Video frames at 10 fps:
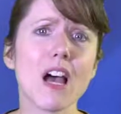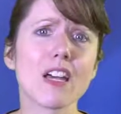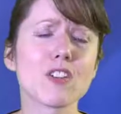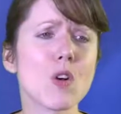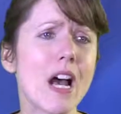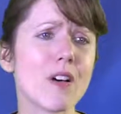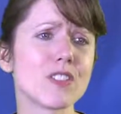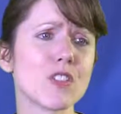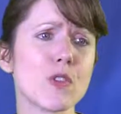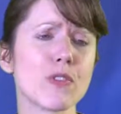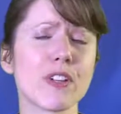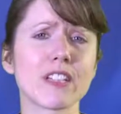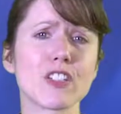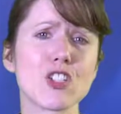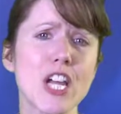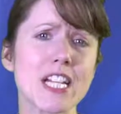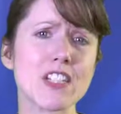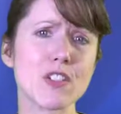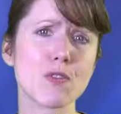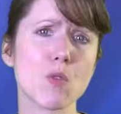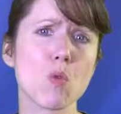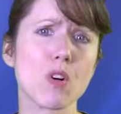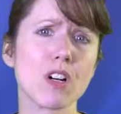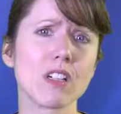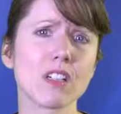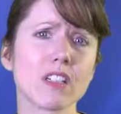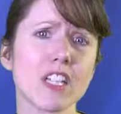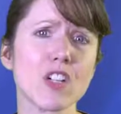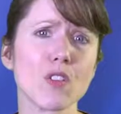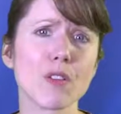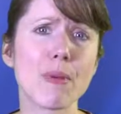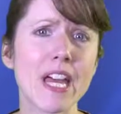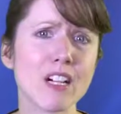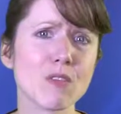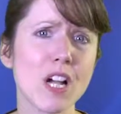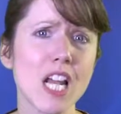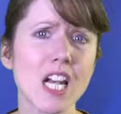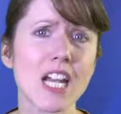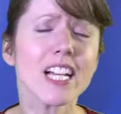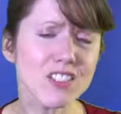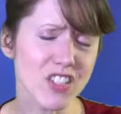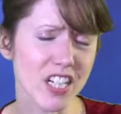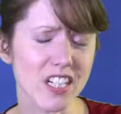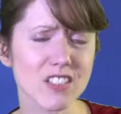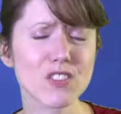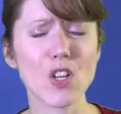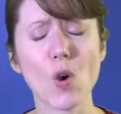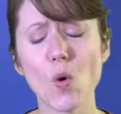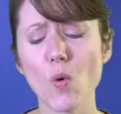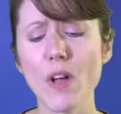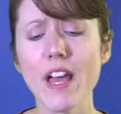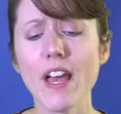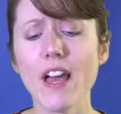I don't know how it's going to affect their chances for, you know, the pennant run next year. So